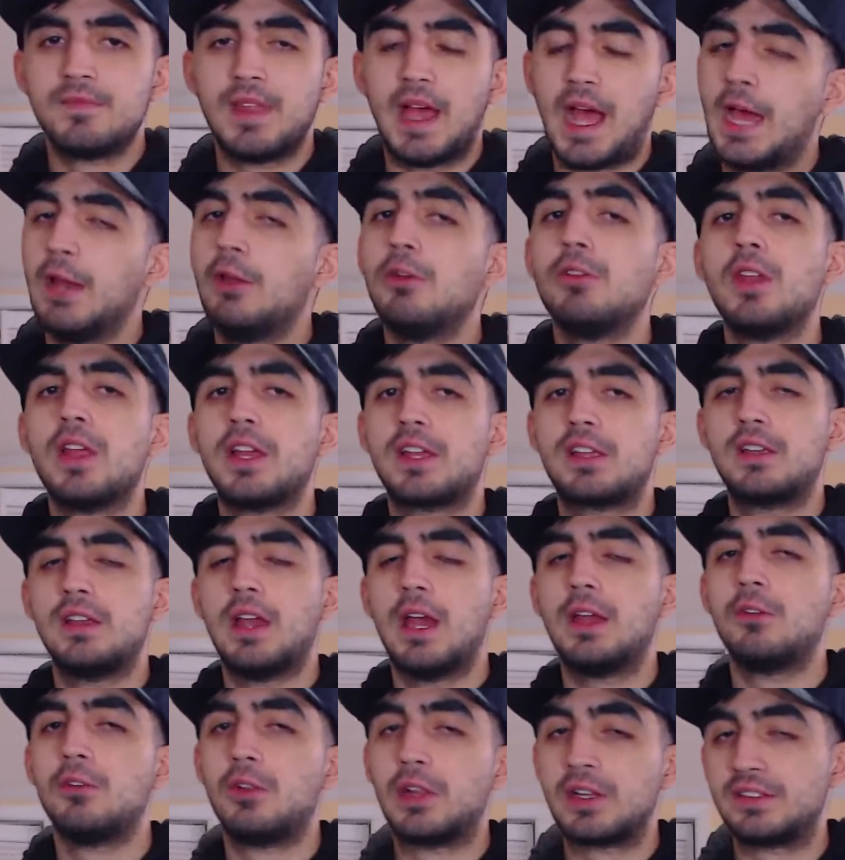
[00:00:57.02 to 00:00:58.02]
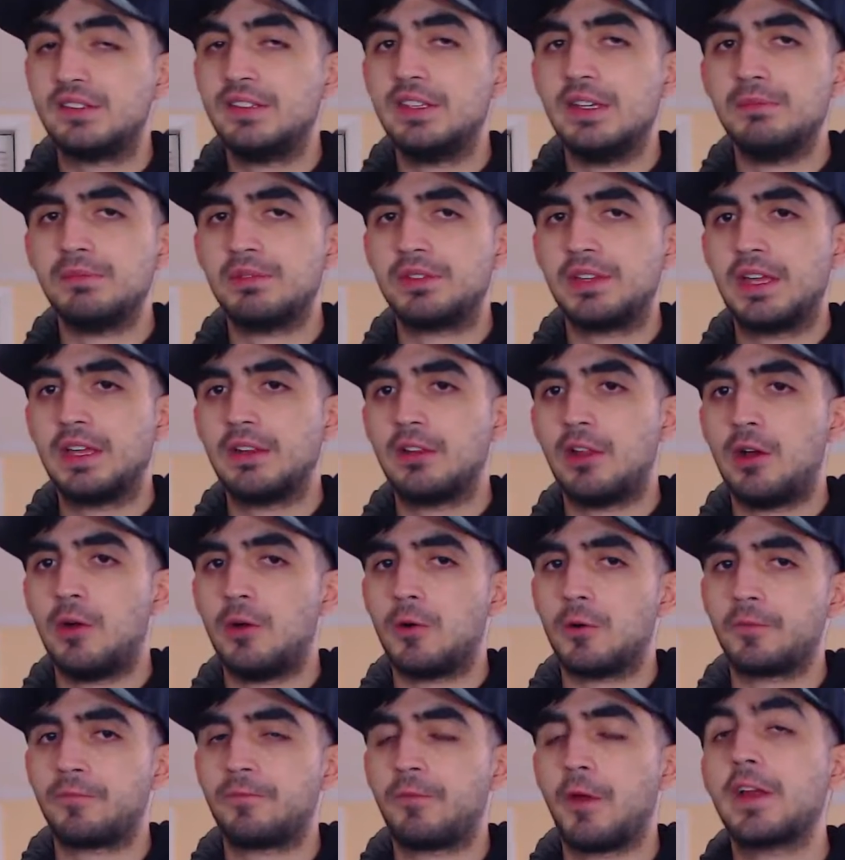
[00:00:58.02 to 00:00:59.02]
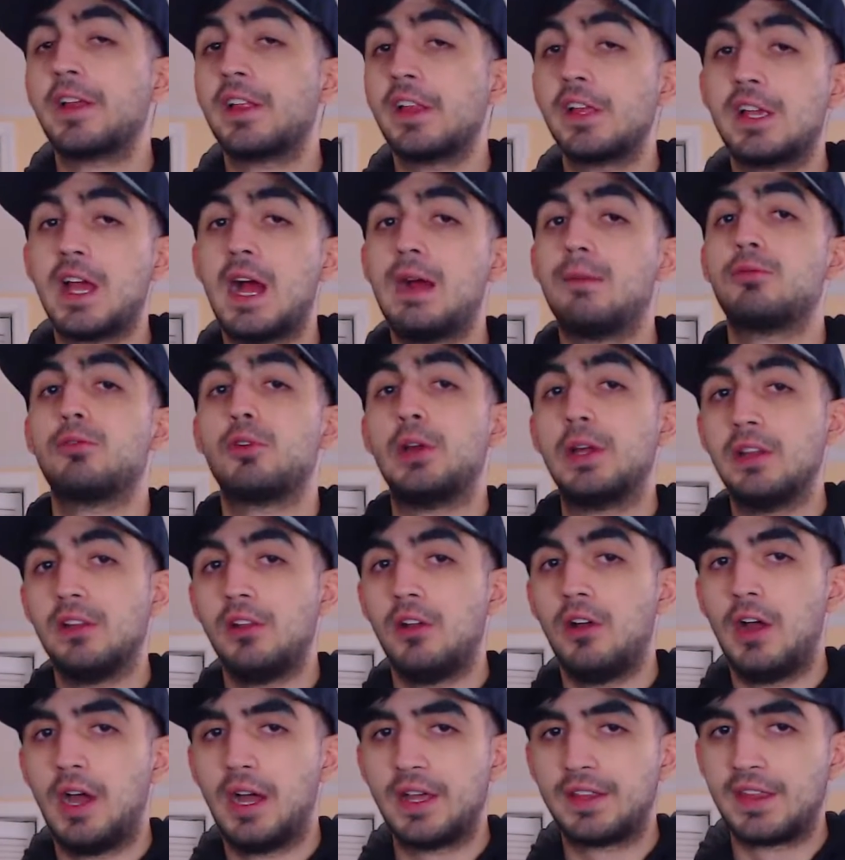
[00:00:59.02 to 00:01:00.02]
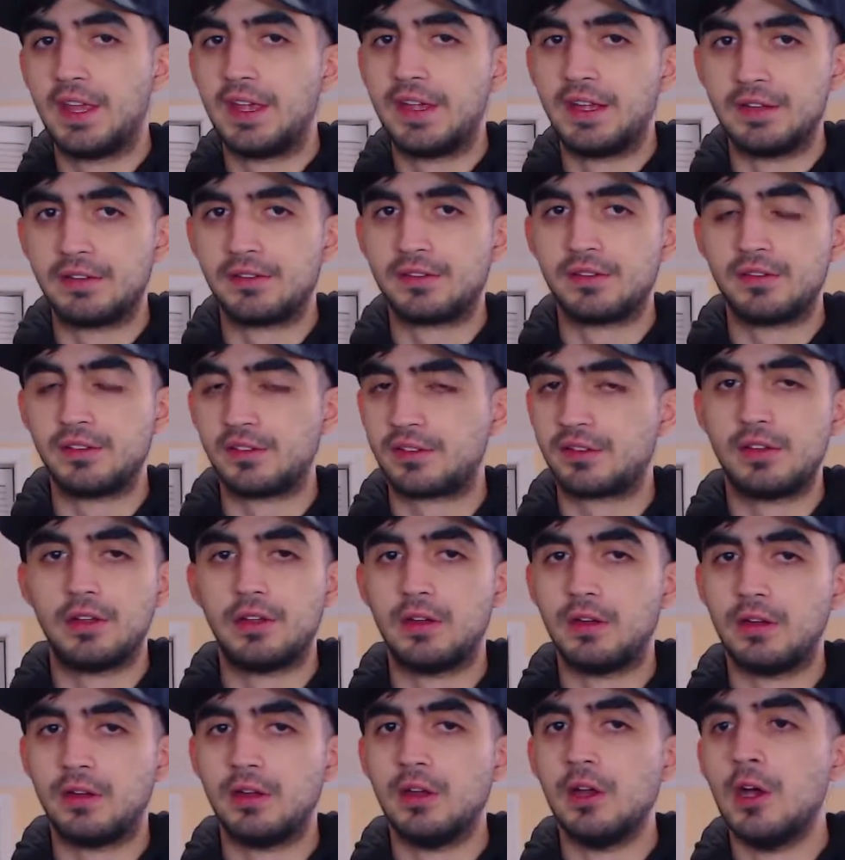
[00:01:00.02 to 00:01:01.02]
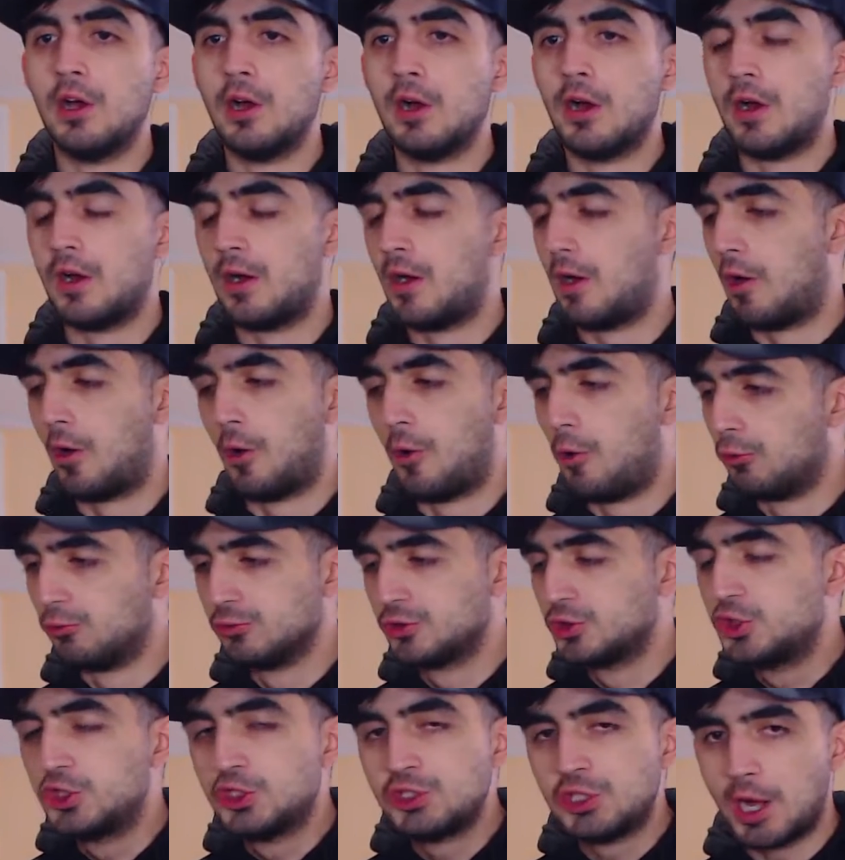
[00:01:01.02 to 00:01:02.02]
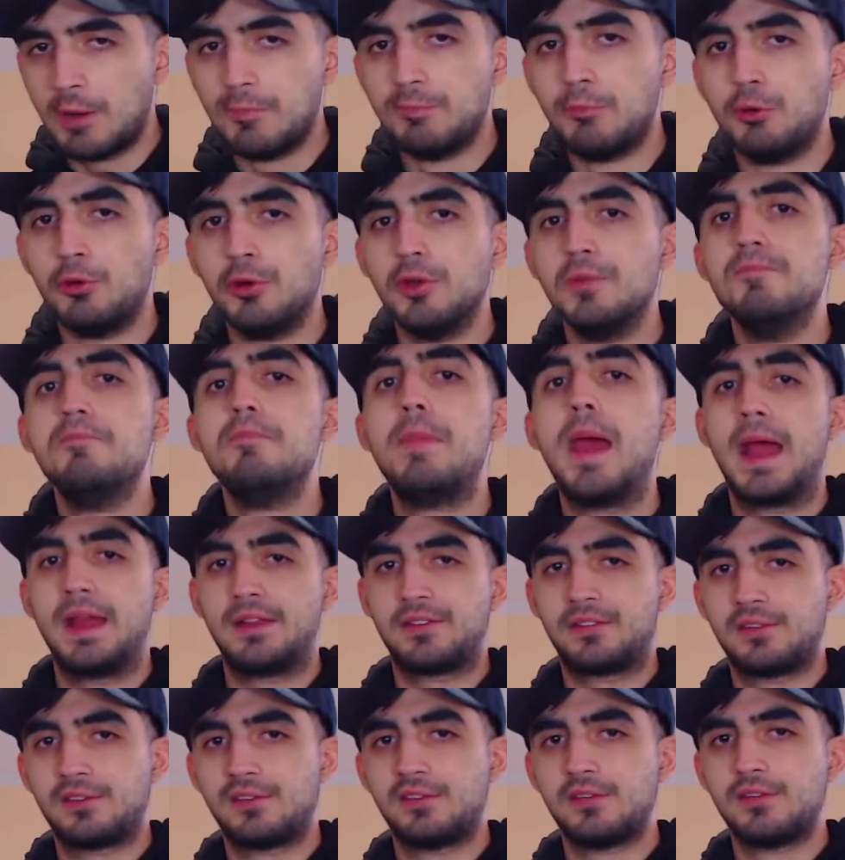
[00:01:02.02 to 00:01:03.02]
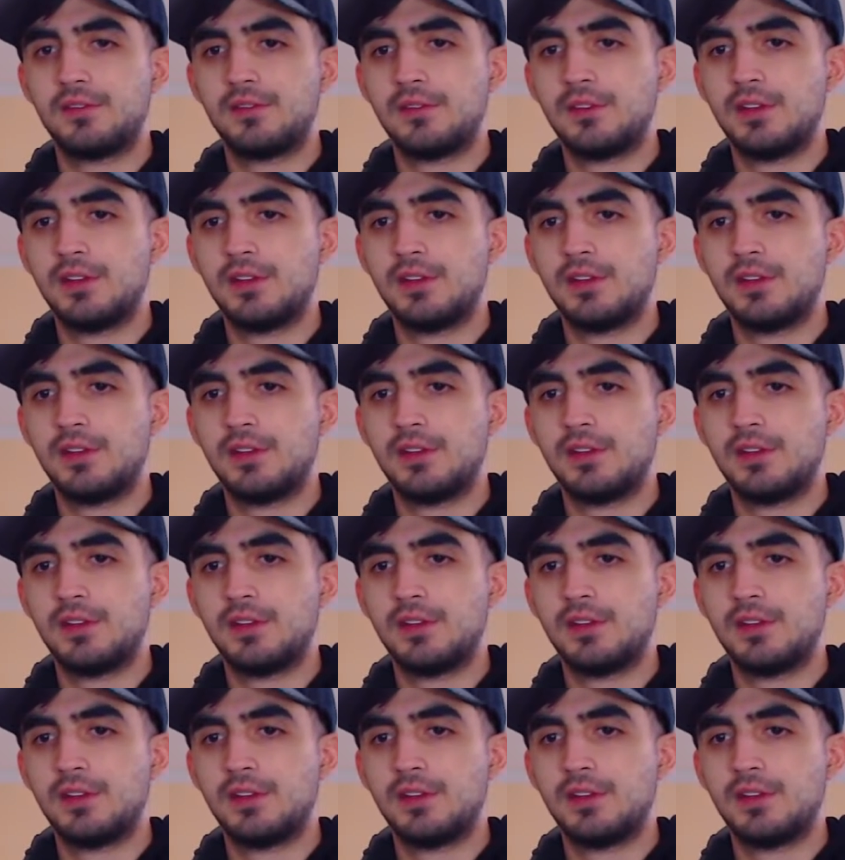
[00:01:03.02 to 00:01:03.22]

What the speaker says: I don't like DMCA law, or frankly copyright law. I think it's just a whole jumbled mess.